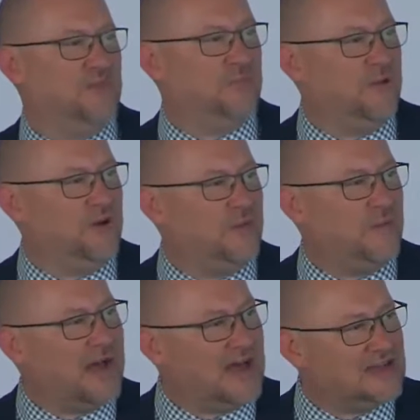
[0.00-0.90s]
of the
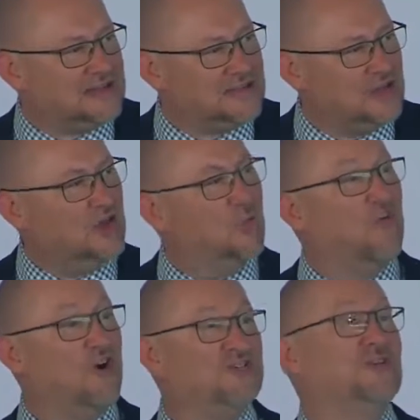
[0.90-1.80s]
past,
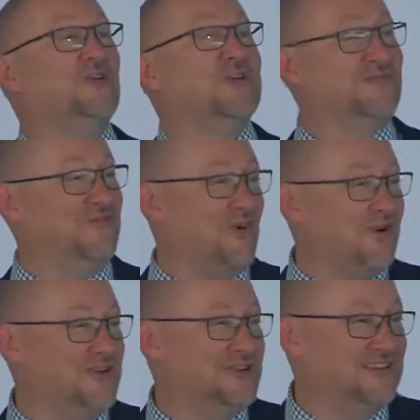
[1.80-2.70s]
we're also looking
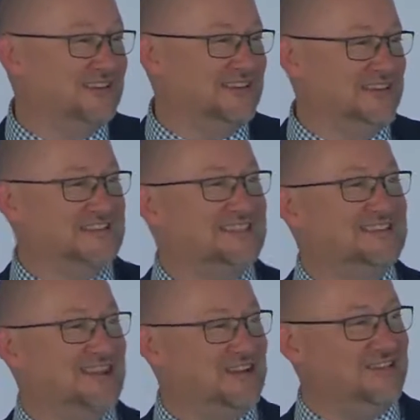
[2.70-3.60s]
forward. This
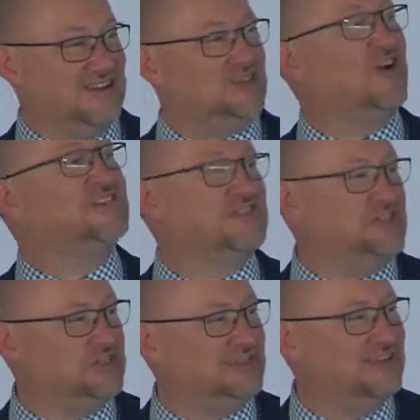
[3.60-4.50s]
is a
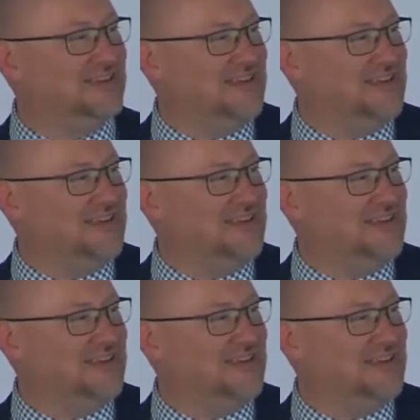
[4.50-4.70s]
transition.